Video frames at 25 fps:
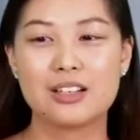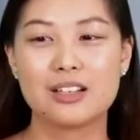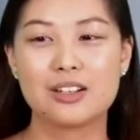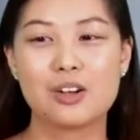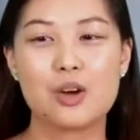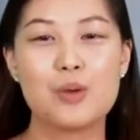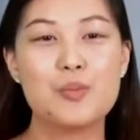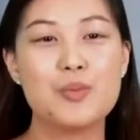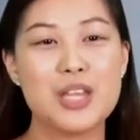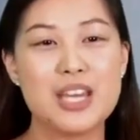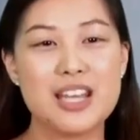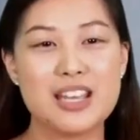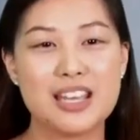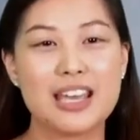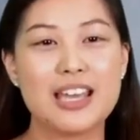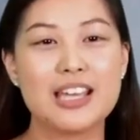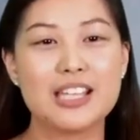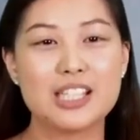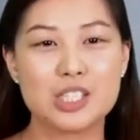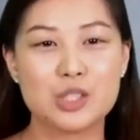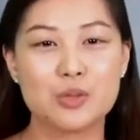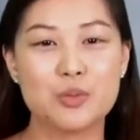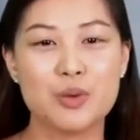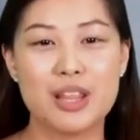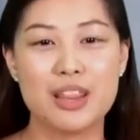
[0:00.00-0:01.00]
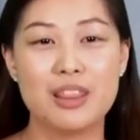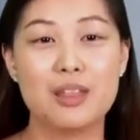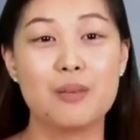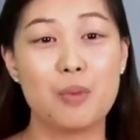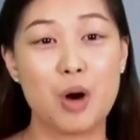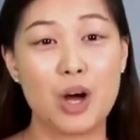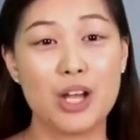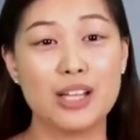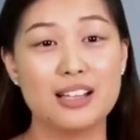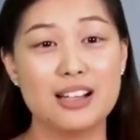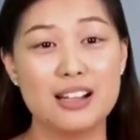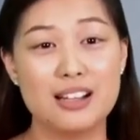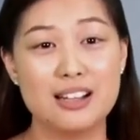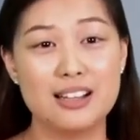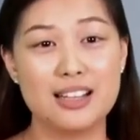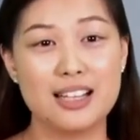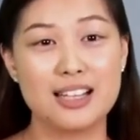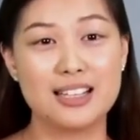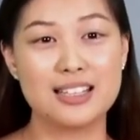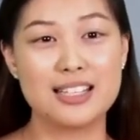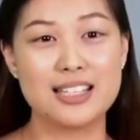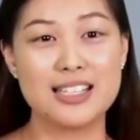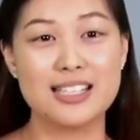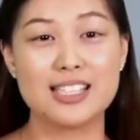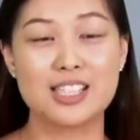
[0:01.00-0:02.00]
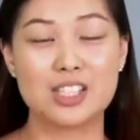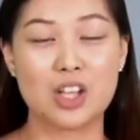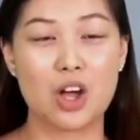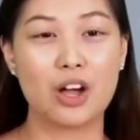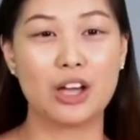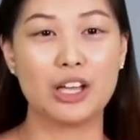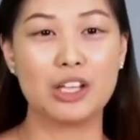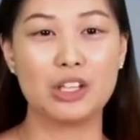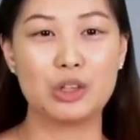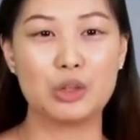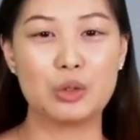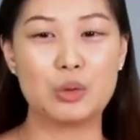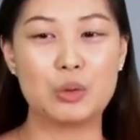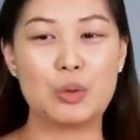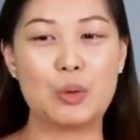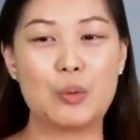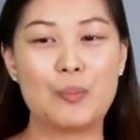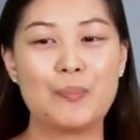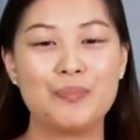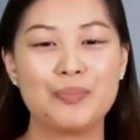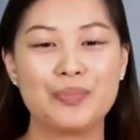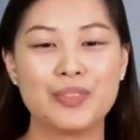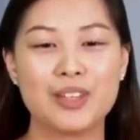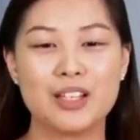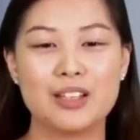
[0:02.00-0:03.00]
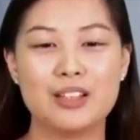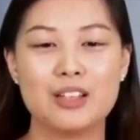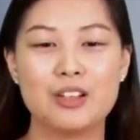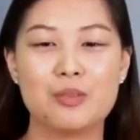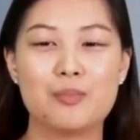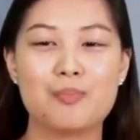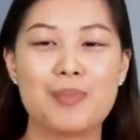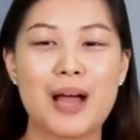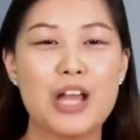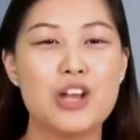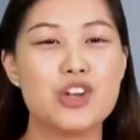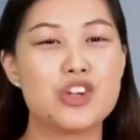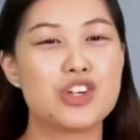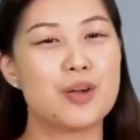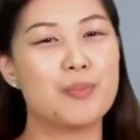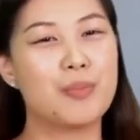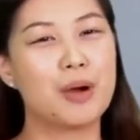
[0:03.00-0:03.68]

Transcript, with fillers: communicates with the model that he's talking to. Nung paano siya